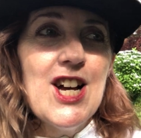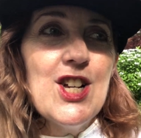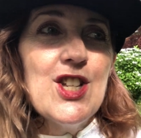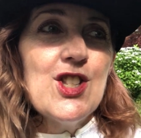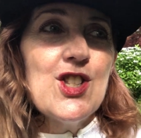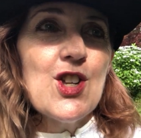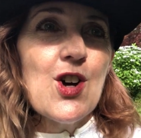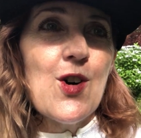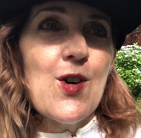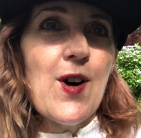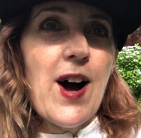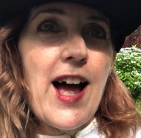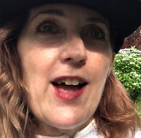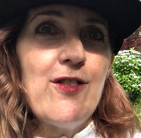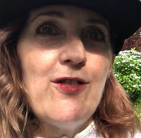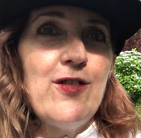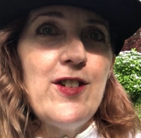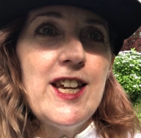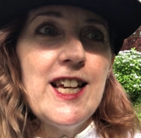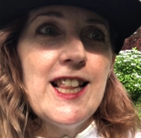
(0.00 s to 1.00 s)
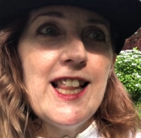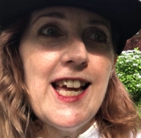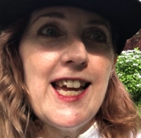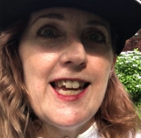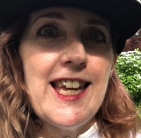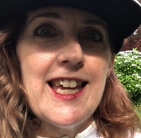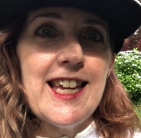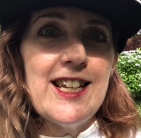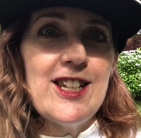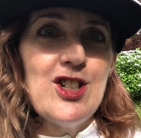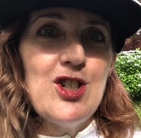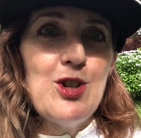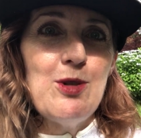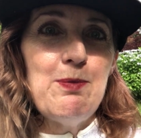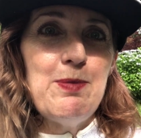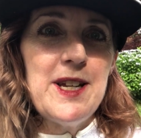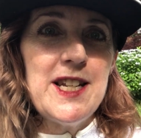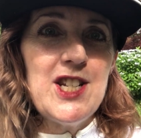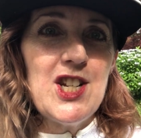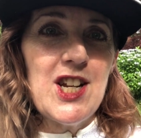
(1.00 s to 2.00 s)
So I feel like into
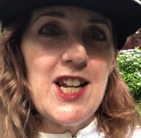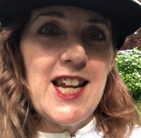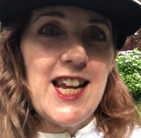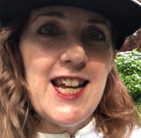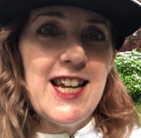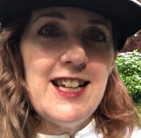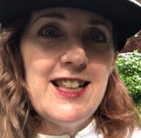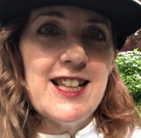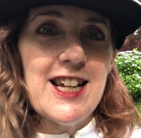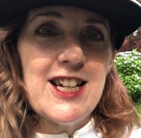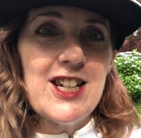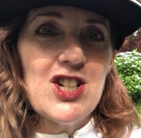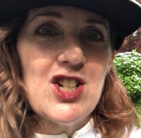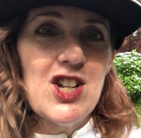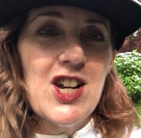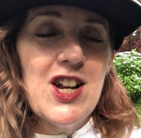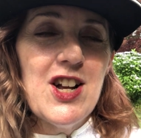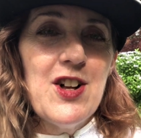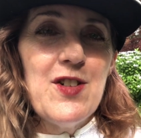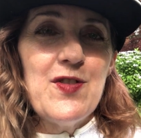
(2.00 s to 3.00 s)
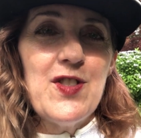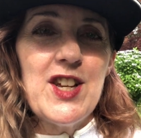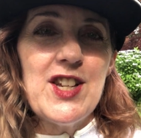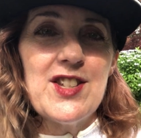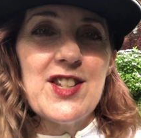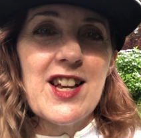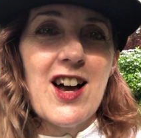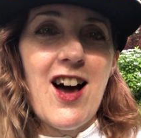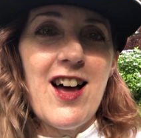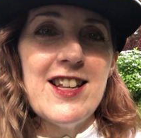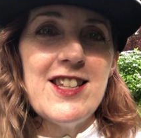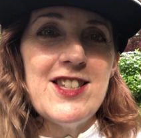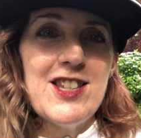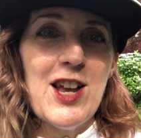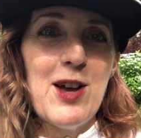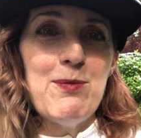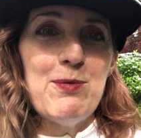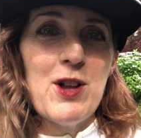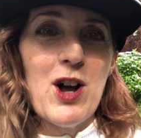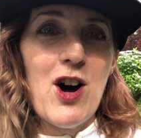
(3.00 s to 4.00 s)
Pidgin English, this
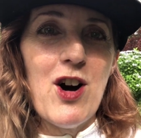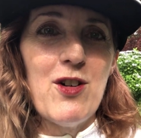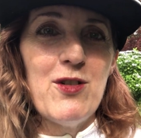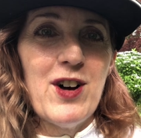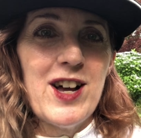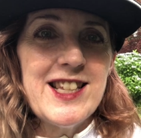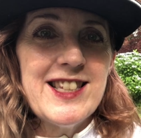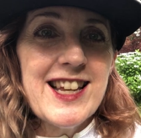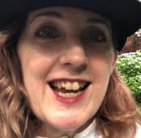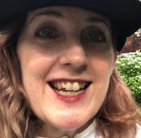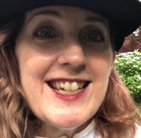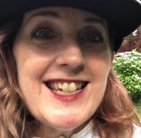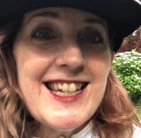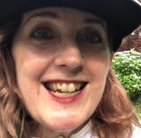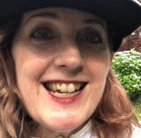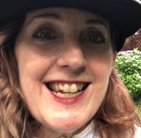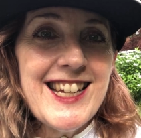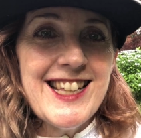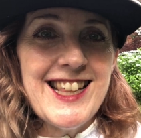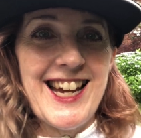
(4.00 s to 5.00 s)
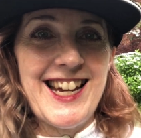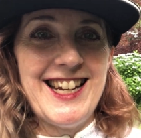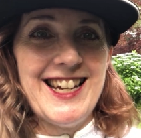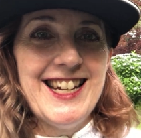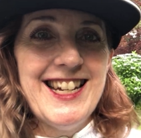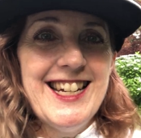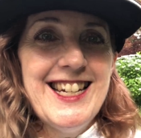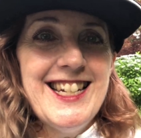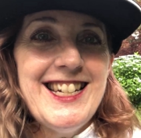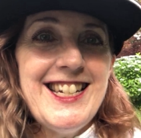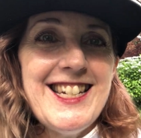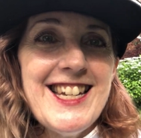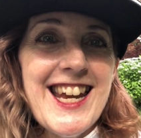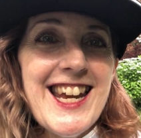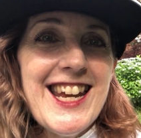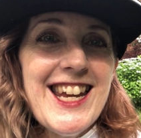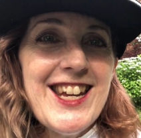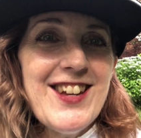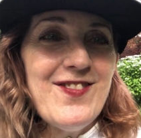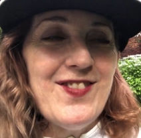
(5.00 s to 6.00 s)
concept of hazukashii, like
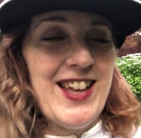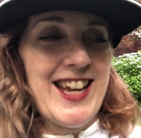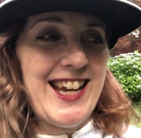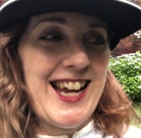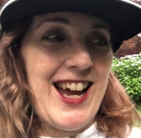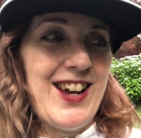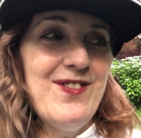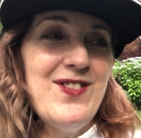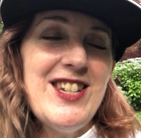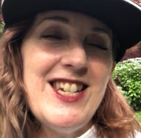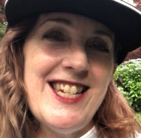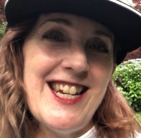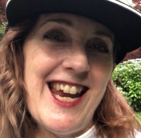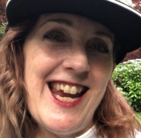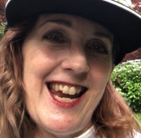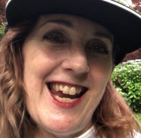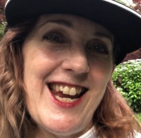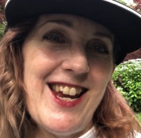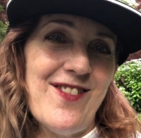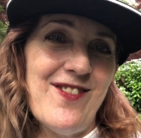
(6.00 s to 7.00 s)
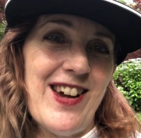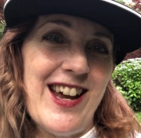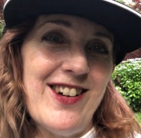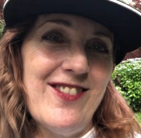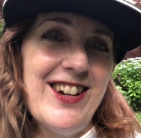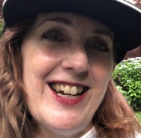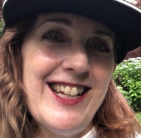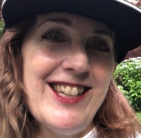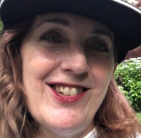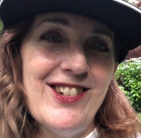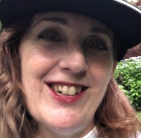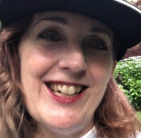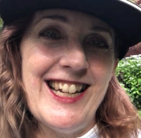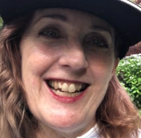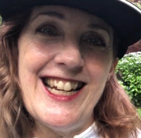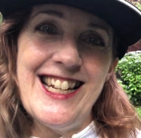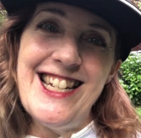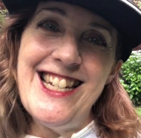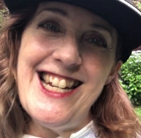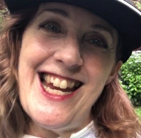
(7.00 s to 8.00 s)
shame, like I'm shame, I don't want to do
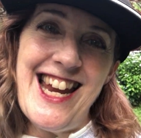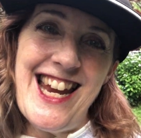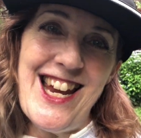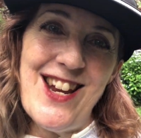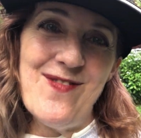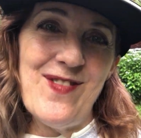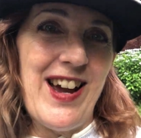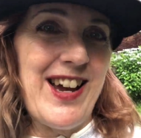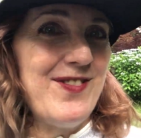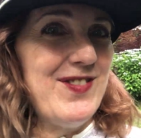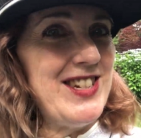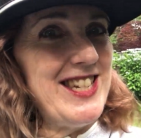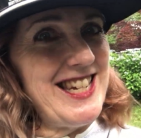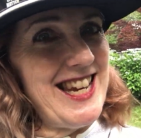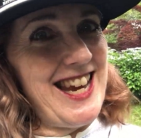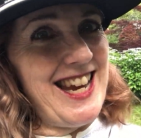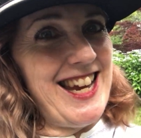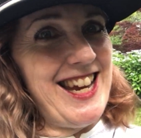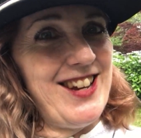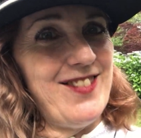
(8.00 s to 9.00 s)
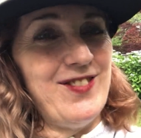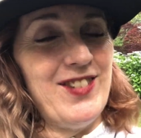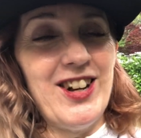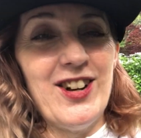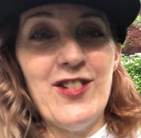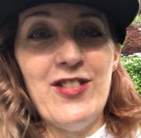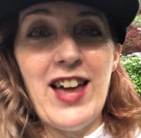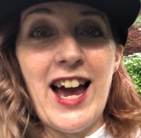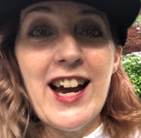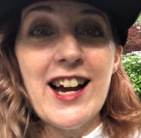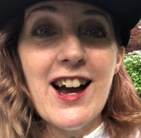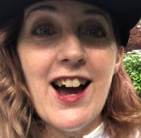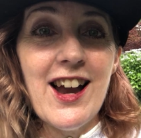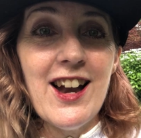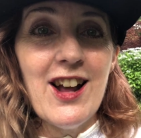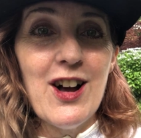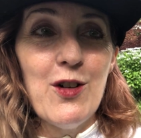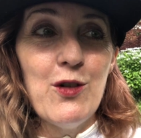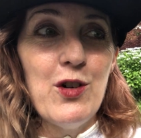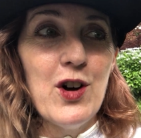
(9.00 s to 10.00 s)
it, shame, I'm shame, that
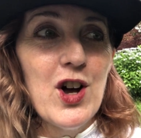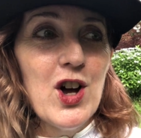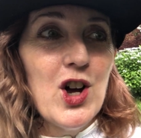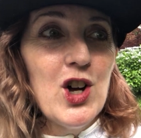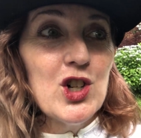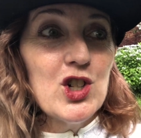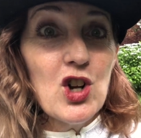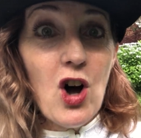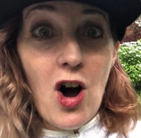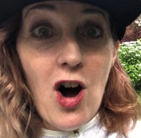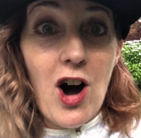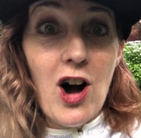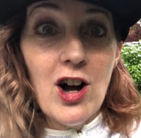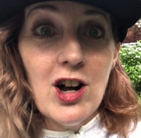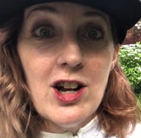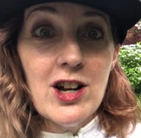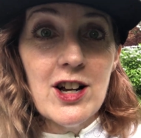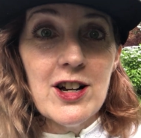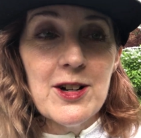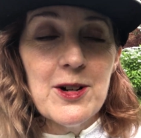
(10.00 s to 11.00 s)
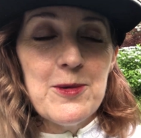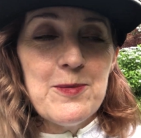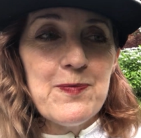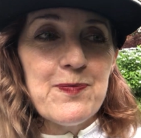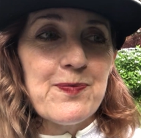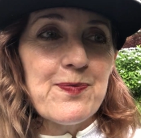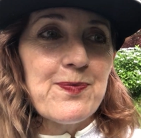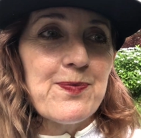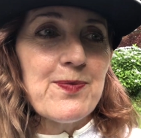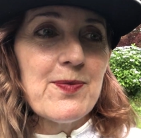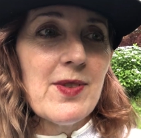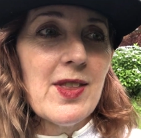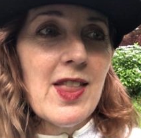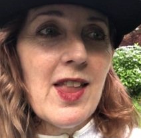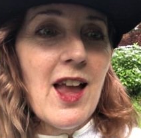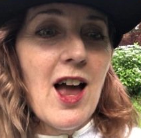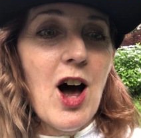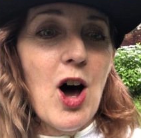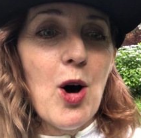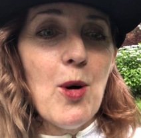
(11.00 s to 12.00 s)
kind of talk
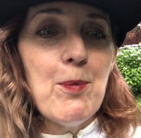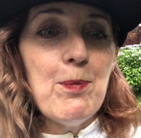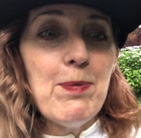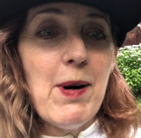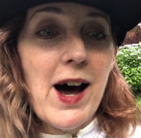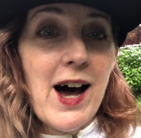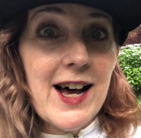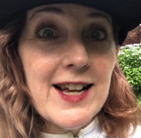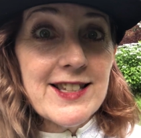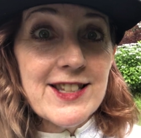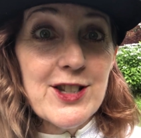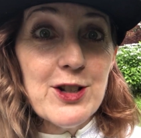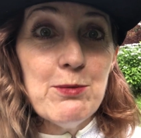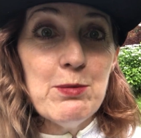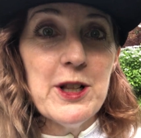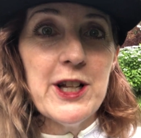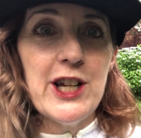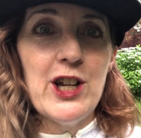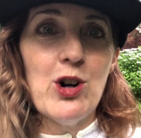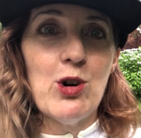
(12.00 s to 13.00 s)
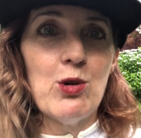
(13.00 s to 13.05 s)
possibly